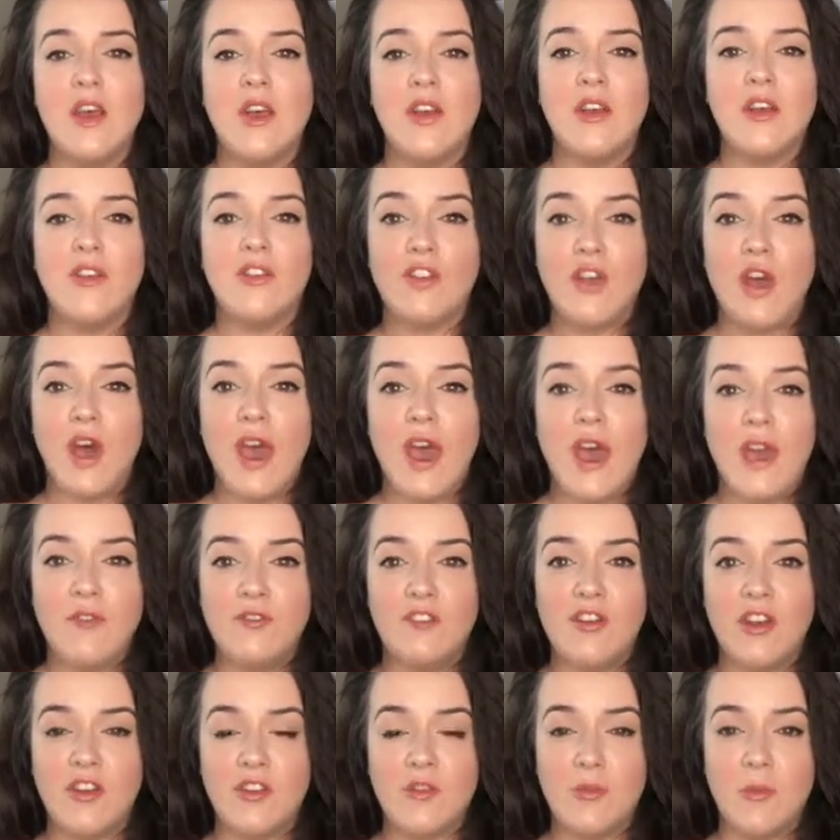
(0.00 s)
because I have
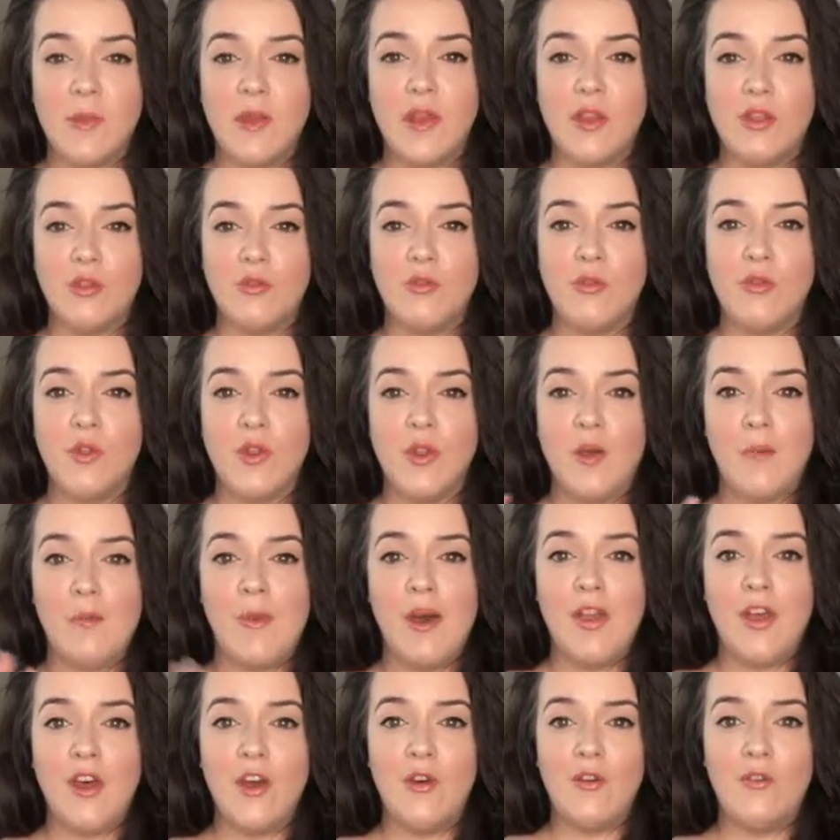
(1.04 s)
just been through the
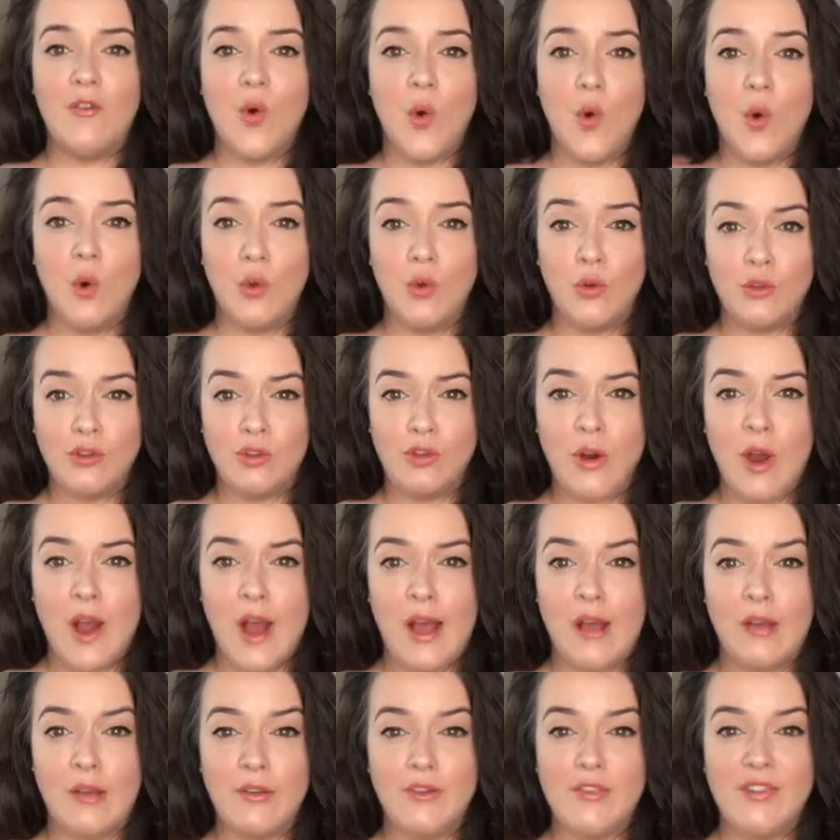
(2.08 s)
mother of all
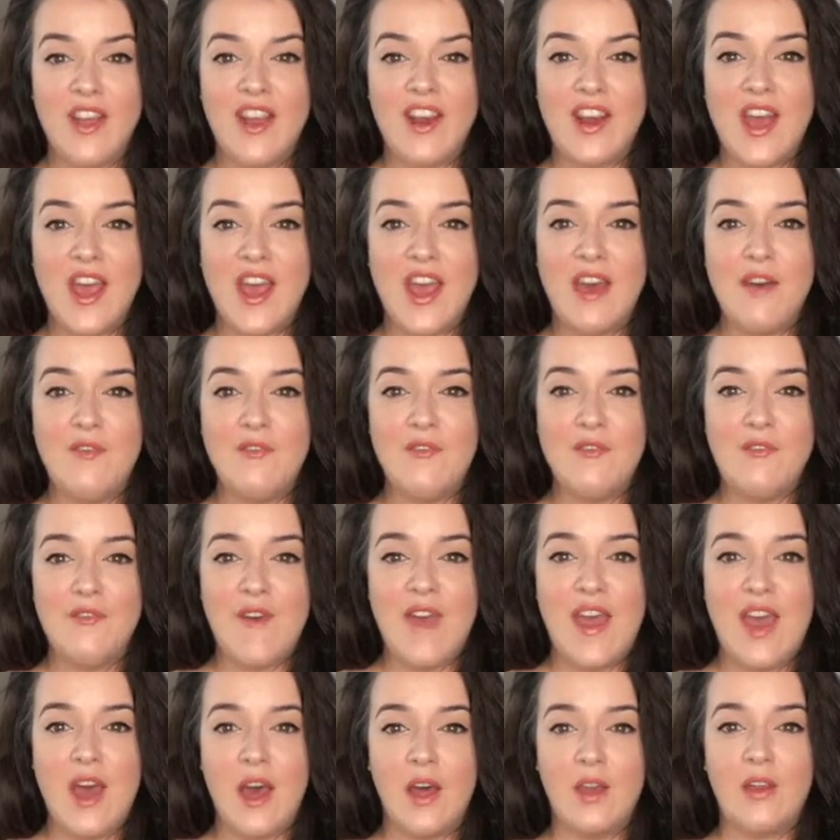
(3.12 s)
trials and I have
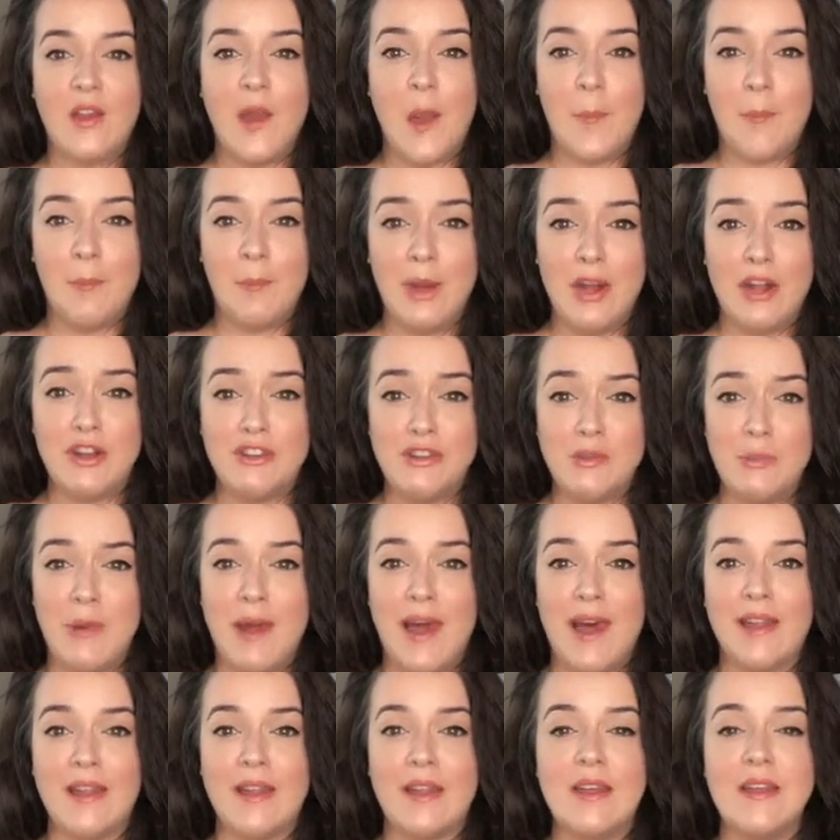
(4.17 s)
found a bunch of
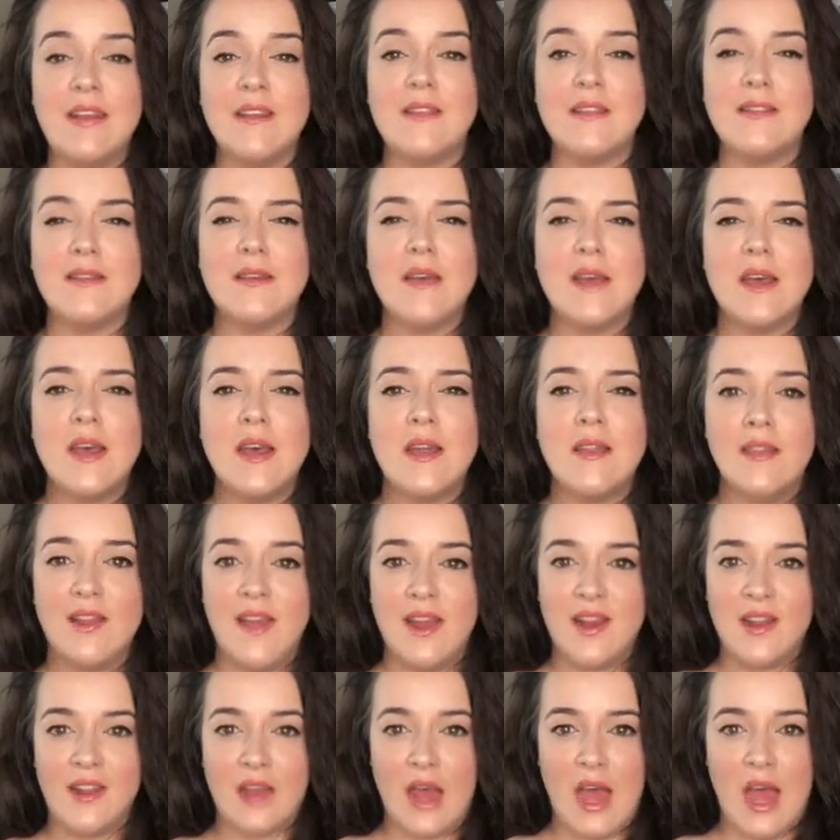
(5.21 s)
palettes
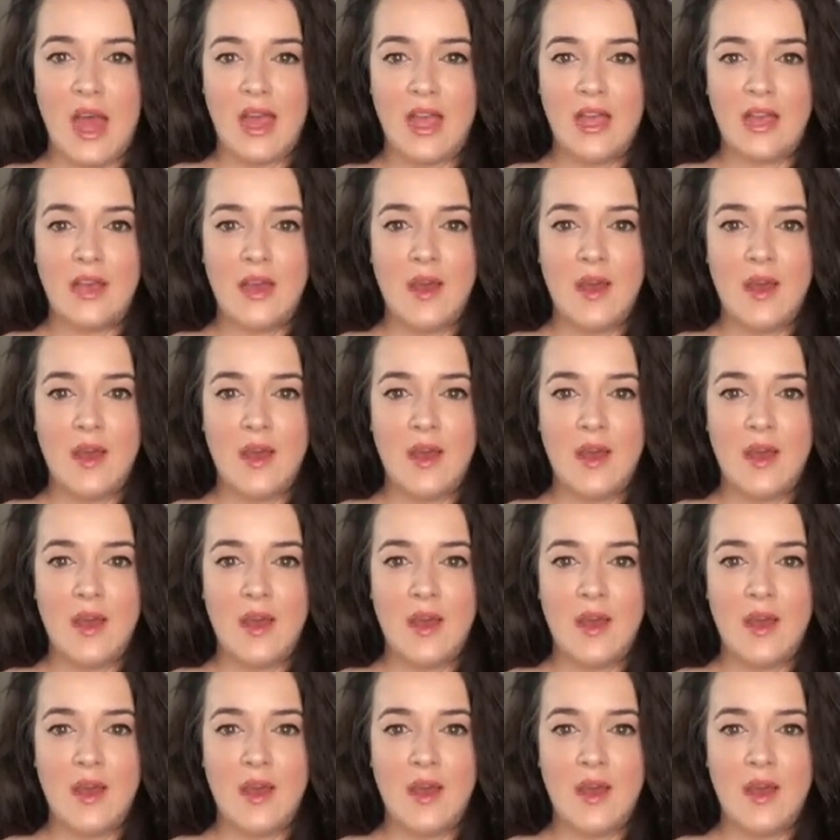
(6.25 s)
that are like